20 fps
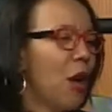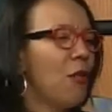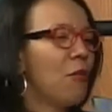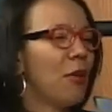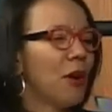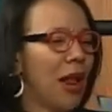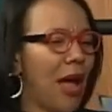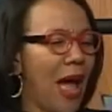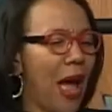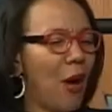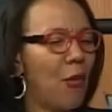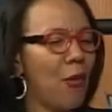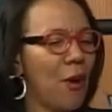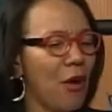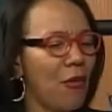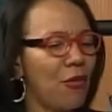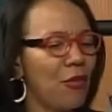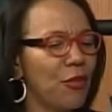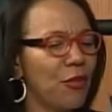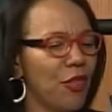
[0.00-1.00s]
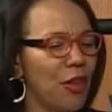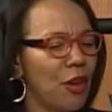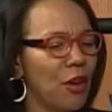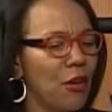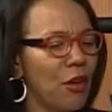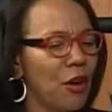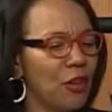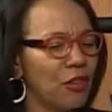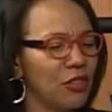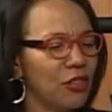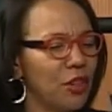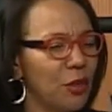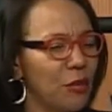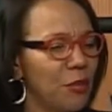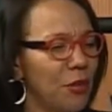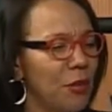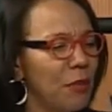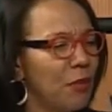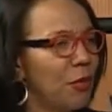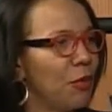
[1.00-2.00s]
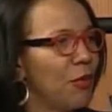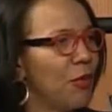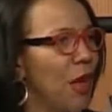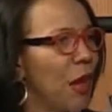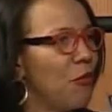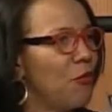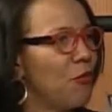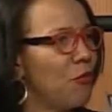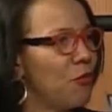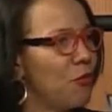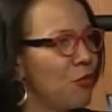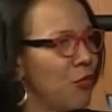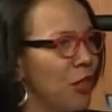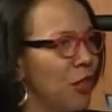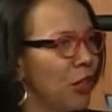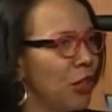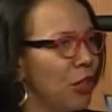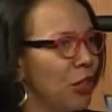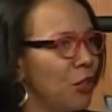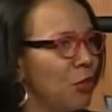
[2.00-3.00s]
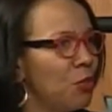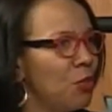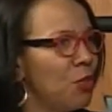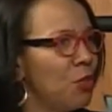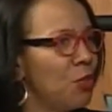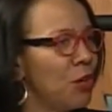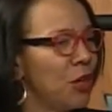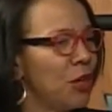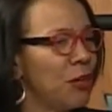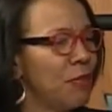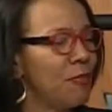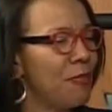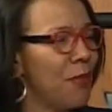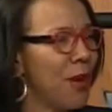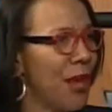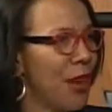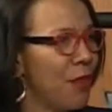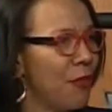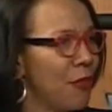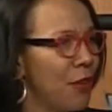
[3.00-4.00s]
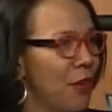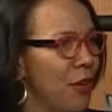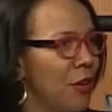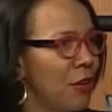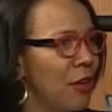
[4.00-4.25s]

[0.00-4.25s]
But however, there are some people that really would benefit